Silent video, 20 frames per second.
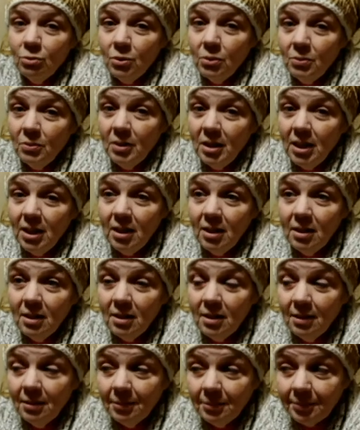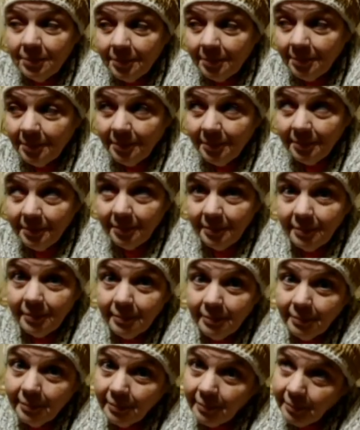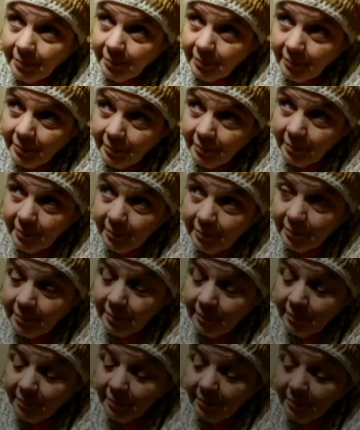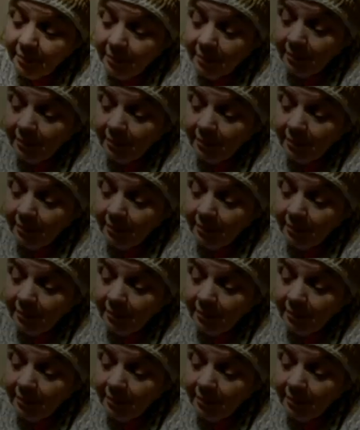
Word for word: Ruiz it's about six hours